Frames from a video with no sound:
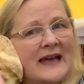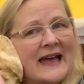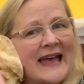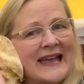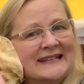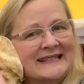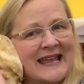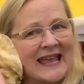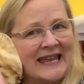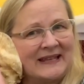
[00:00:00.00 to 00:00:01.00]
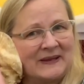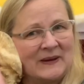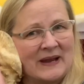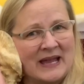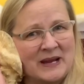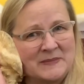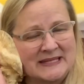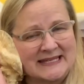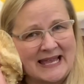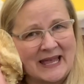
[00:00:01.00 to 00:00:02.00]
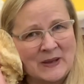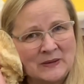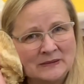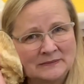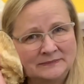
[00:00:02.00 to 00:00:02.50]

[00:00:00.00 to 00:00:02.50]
Exhale your arms down.